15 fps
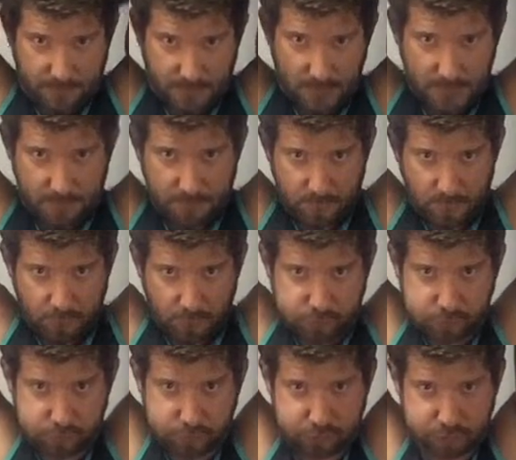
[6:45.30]
up,
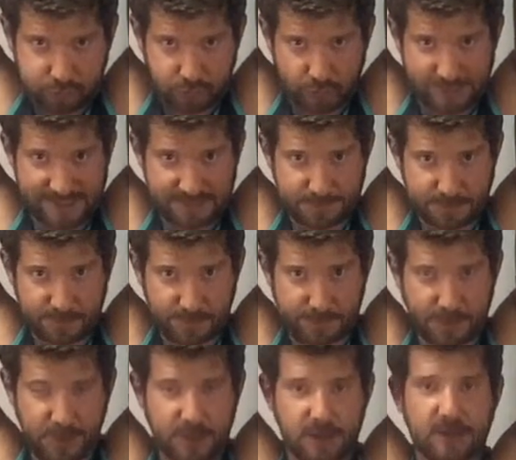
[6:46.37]
squeeze, pull
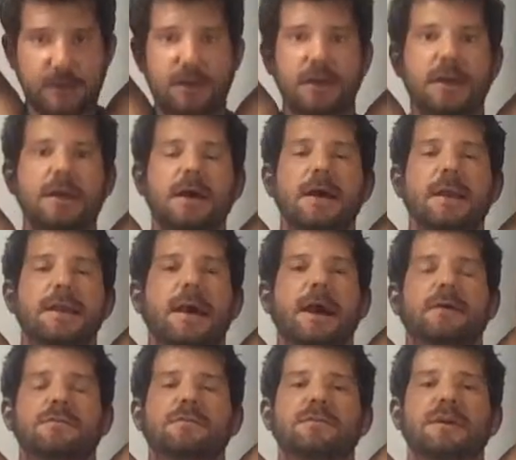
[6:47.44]
apart, good.
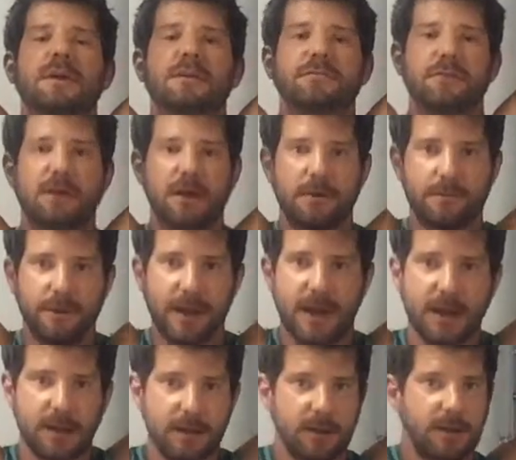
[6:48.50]
Now, to carefully come
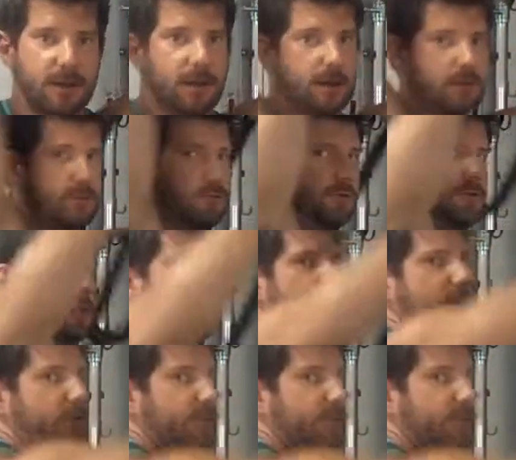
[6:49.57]
back, rotate